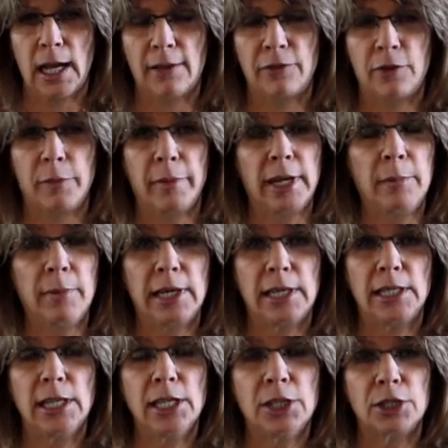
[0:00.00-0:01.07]
For
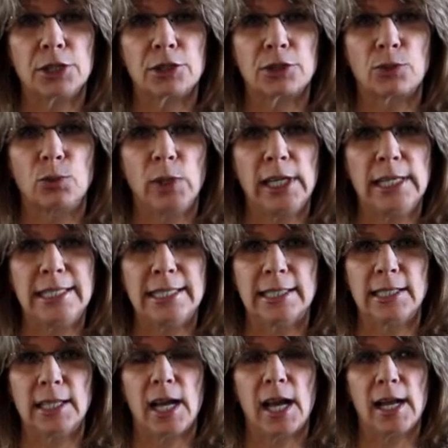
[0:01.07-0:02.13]
many years, we
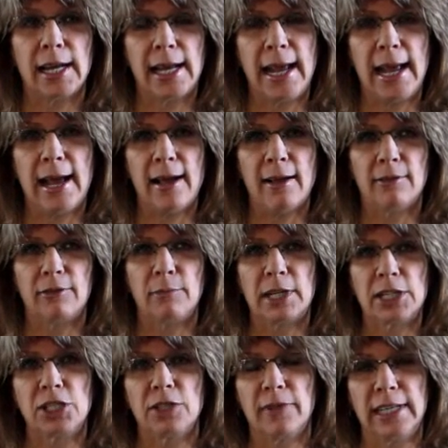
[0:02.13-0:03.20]
did not have
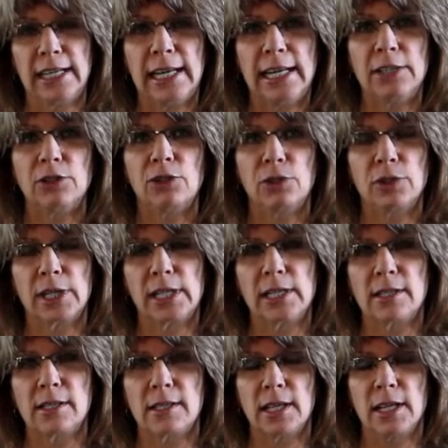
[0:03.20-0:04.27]
much of an
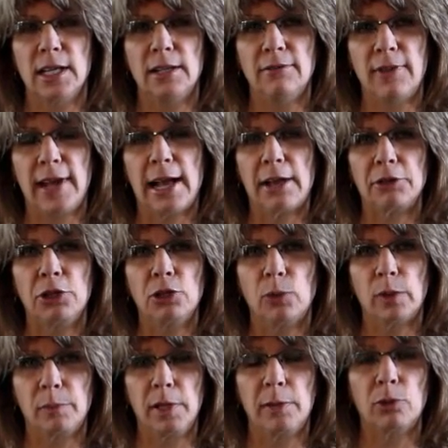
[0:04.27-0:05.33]
increase in value
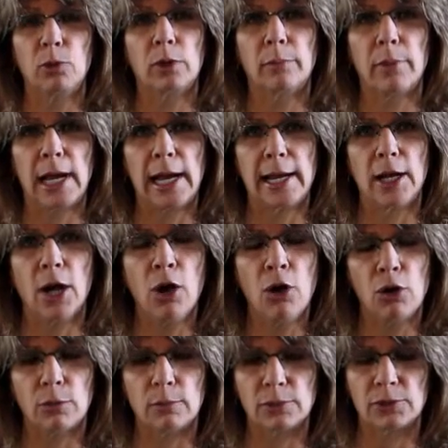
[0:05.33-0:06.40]
when people were buying
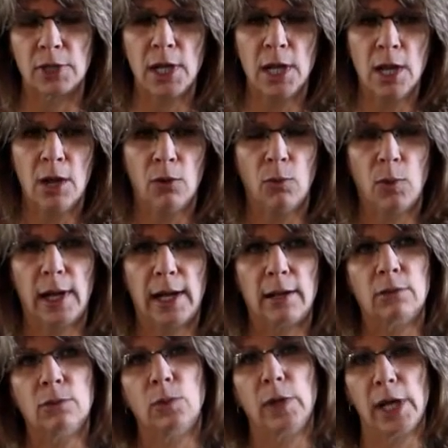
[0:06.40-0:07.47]
homes.
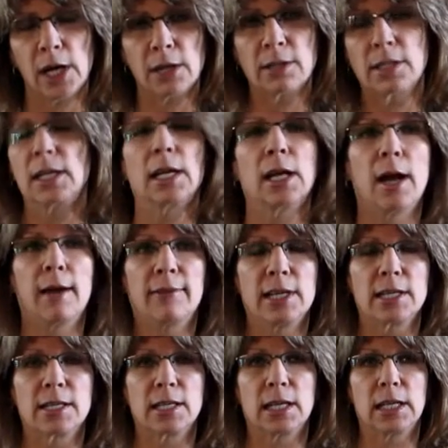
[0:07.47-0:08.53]
Well, we are seeing,
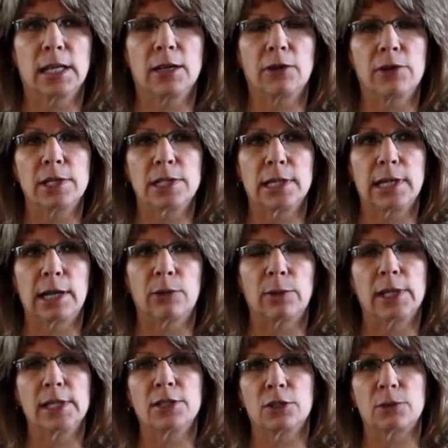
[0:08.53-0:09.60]
obviously, an increase in
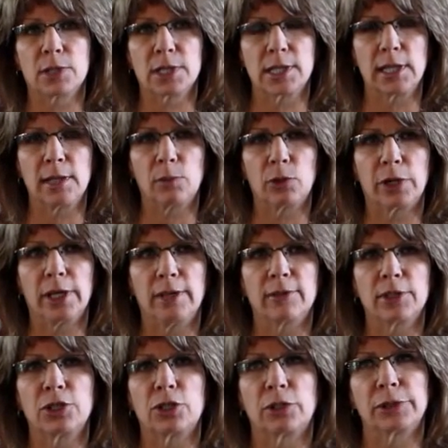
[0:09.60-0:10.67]
equity, so we're seeing more
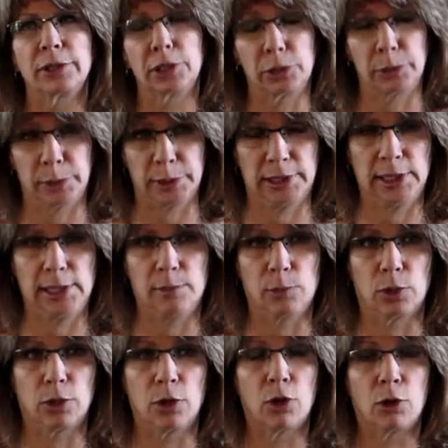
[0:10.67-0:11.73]
inventory, so we're seeing
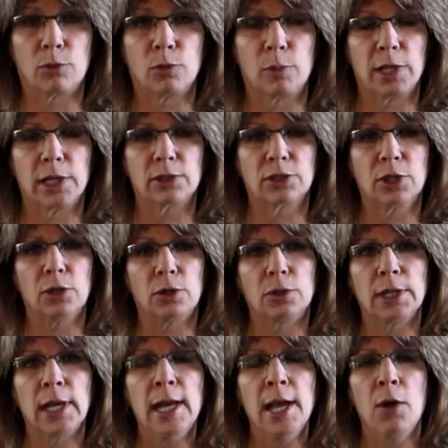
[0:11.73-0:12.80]
more homes being
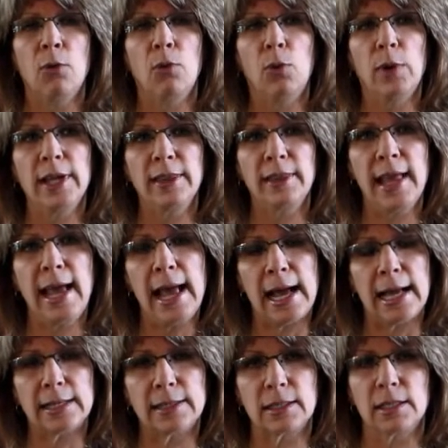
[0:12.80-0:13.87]
sold. With
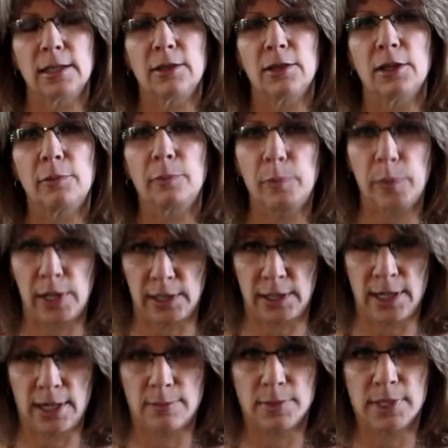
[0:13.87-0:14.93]
that, there
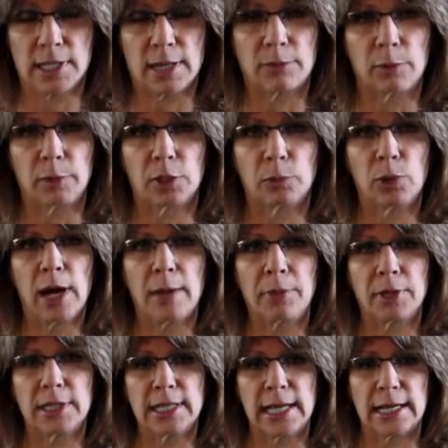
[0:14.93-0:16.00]
comes supplemental
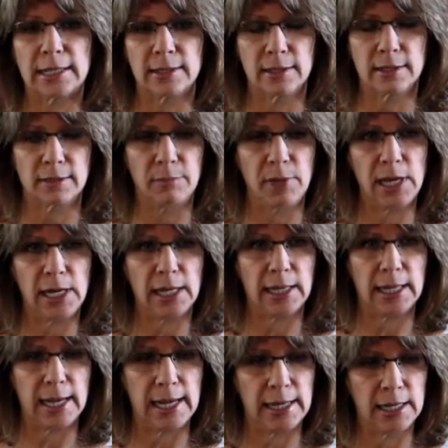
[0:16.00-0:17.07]
property taxes,
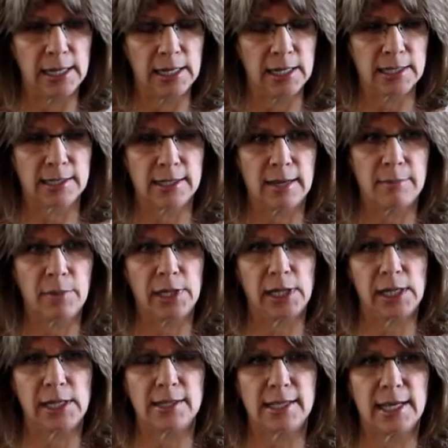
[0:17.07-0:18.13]
meaning that
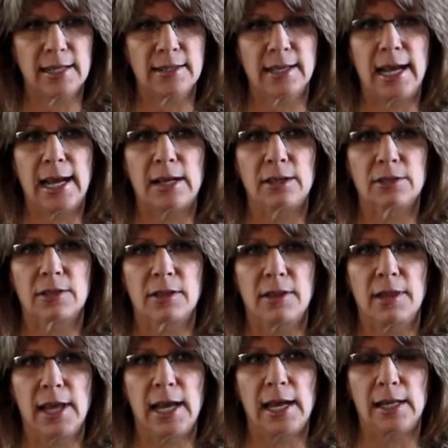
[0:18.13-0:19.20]
somebody sells a house
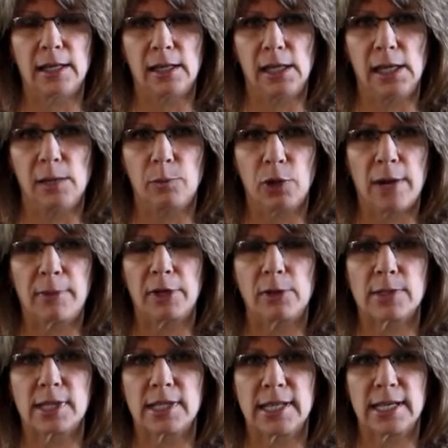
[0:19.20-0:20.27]
that the property
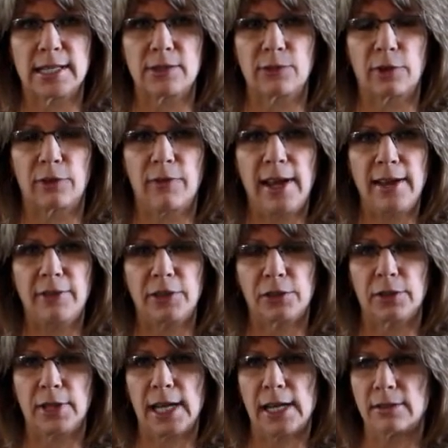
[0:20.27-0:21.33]
was assessed for
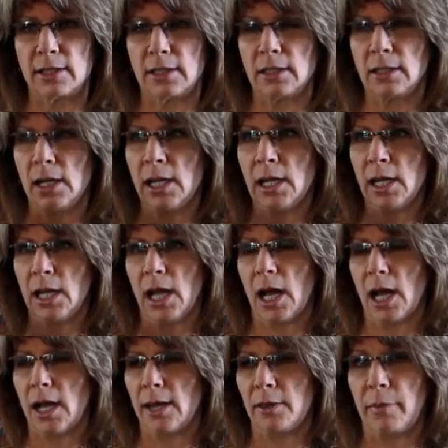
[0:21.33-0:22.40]
$500,000,
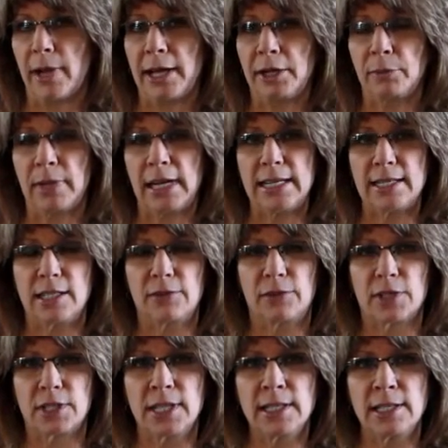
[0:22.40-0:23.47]
the buyer buys it
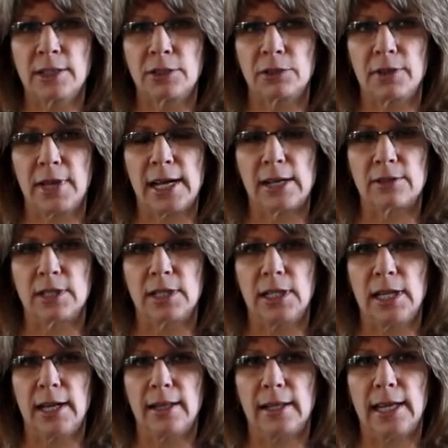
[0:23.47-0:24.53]
for
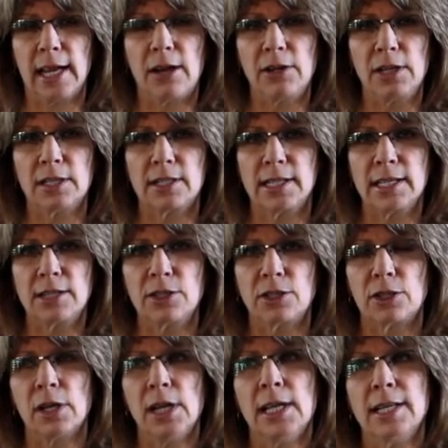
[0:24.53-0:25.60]
$600,000, and the county
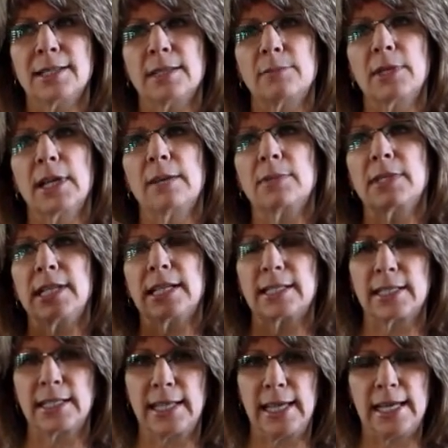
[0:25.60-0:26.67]
assessor sometimes
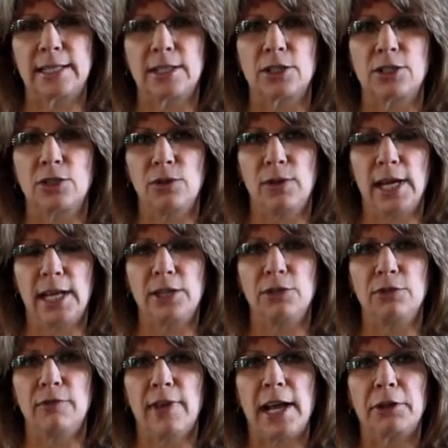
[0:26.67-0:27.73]
doesn't get to that
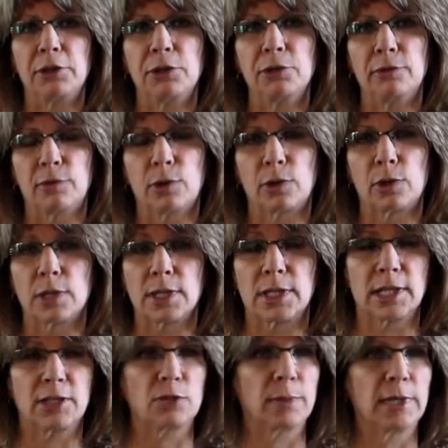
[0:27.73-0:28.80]
new value for
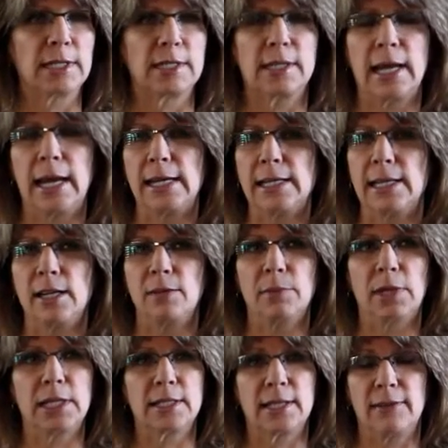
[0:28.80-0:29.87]
6 months, 18
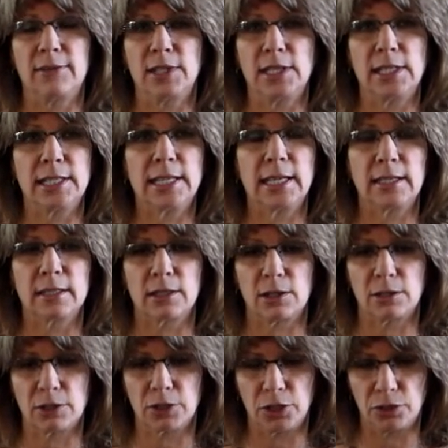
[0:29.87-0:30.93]
months. I've seen it take as
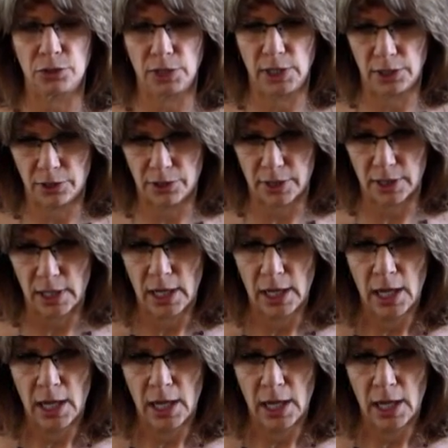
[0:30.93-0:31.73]
long as 2 years.